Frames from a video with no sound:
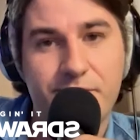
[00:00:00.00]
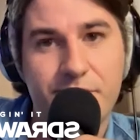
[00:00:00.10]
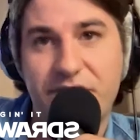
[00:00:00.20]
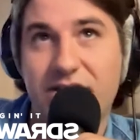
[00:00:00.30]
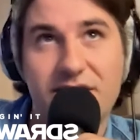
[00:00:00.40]

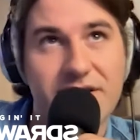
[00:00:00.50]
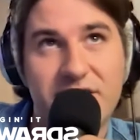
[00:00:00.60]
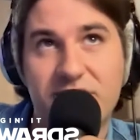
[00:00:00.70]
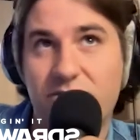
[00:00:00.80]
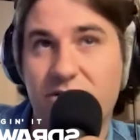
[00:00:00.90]
but that didn't
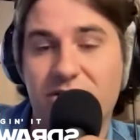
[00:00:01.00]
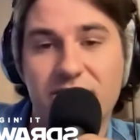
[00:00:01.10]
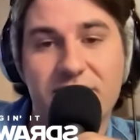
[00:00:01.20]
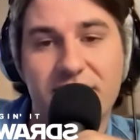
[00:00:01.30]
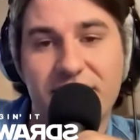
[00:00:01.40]
last very
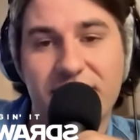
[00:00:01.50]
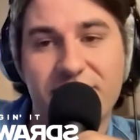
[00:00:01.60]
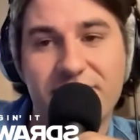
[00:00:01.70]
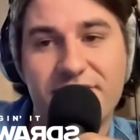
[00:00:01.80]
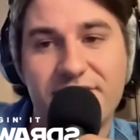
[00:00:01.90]
long
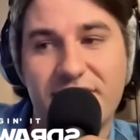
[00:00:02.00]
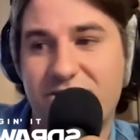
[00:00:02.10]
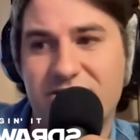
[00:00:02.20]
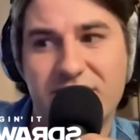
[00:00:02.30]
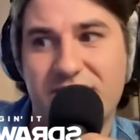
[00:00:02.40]
either. I
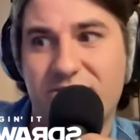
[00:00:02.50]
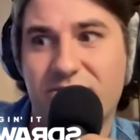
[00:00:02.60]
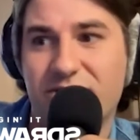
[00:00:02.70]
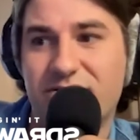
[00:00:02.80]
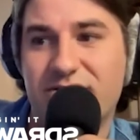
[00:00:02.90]
just did two
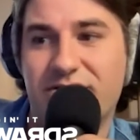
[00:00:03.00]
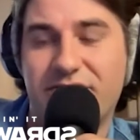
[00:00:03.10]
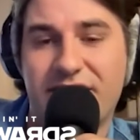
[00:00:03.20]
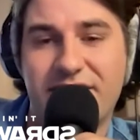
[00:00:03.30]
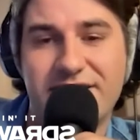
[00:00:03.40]
years of
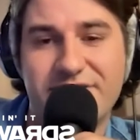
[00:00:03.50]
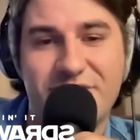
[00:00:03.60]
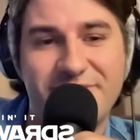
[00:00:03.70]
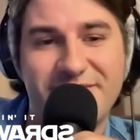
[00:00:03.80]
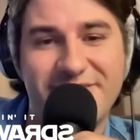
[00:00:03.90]
that and
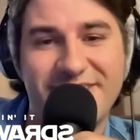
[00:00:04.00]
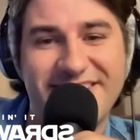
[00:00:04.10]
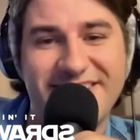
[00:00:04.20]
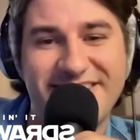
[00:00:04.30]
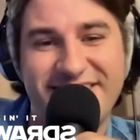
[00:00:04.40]
dropped out again.